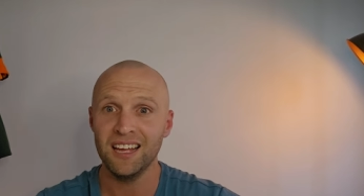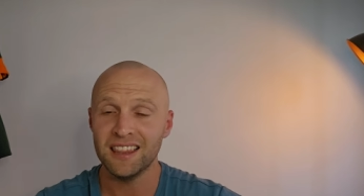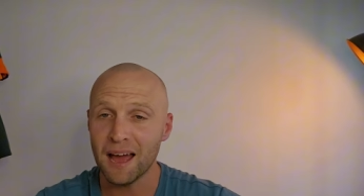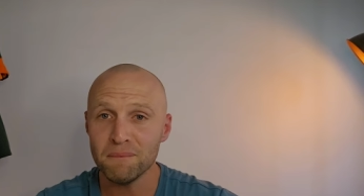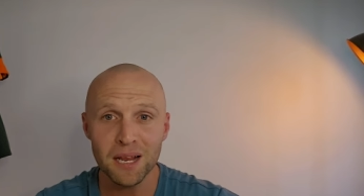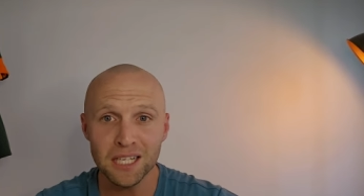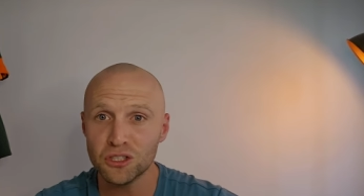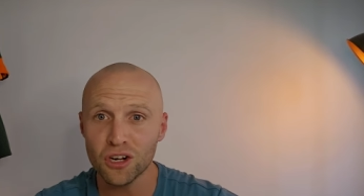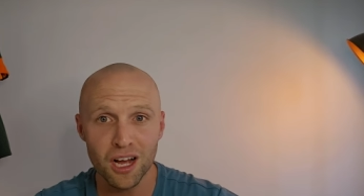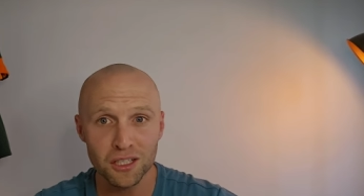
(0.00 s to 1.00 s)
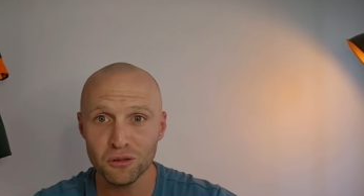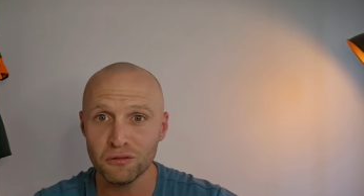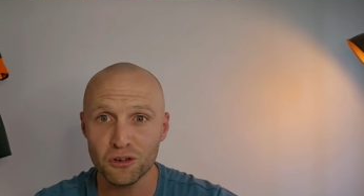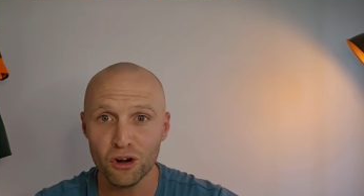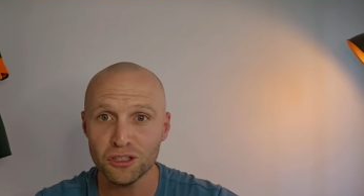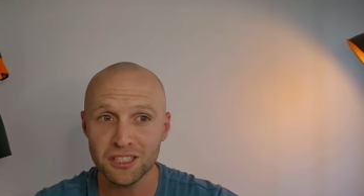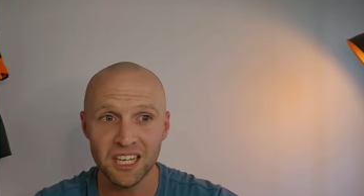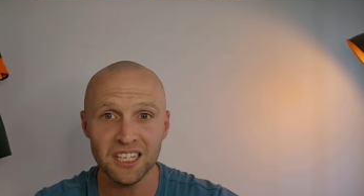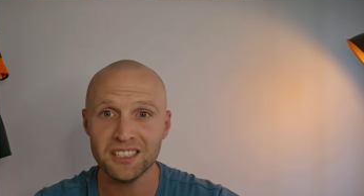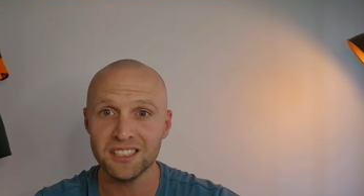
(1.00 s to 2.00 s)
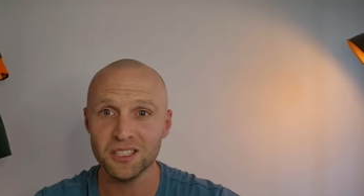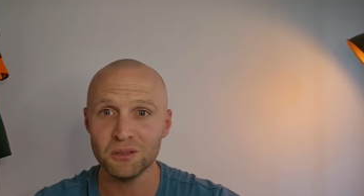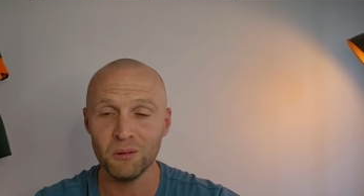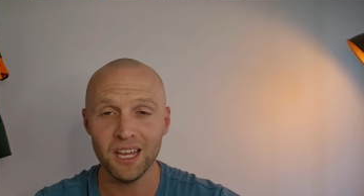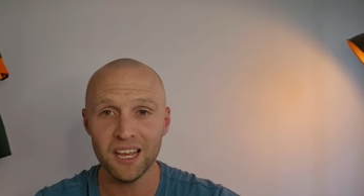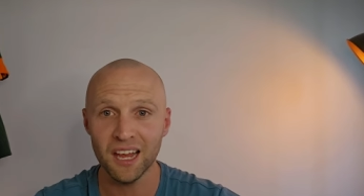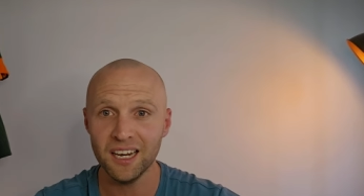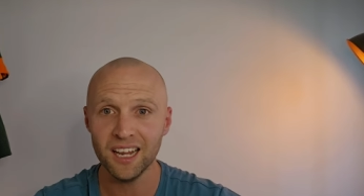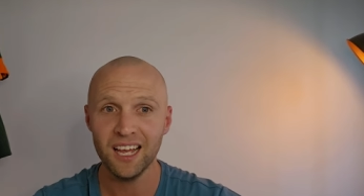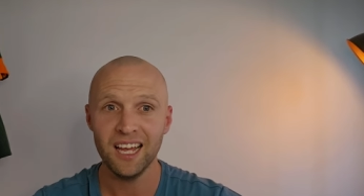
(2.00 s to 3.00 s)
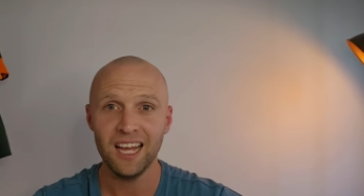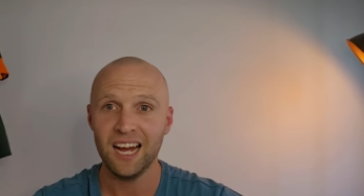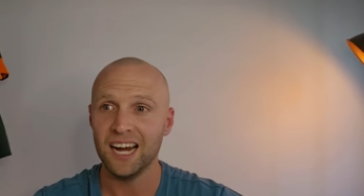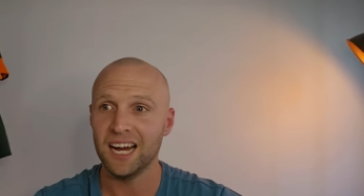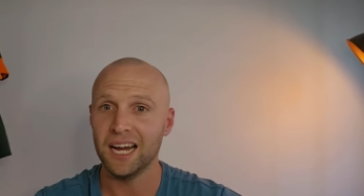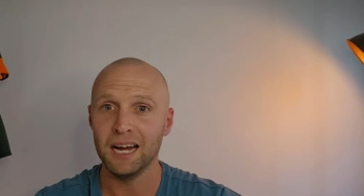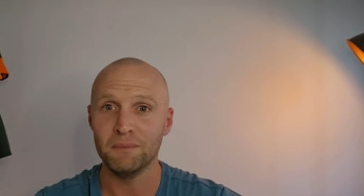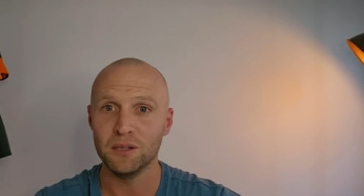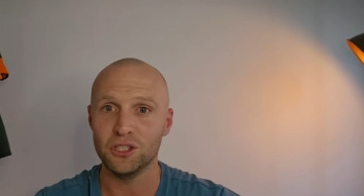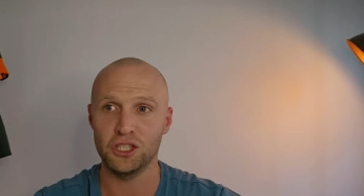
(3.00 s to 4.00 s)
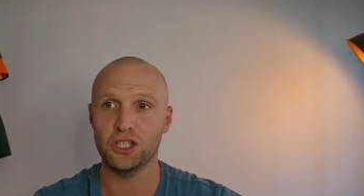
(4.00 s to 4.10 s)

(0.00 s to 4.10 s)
That many tries off cross kicks this weekend. Um, it just